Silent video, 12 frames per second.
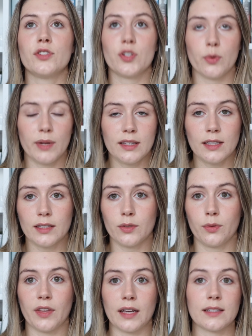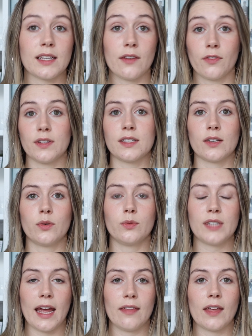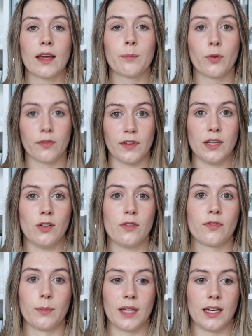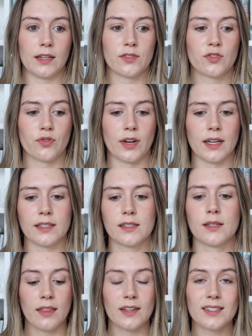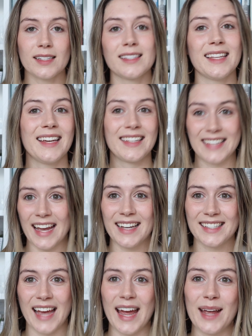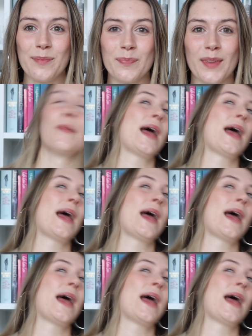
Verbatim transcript: Doing the little things every single day that prevent you from getting stressed. This is the exact same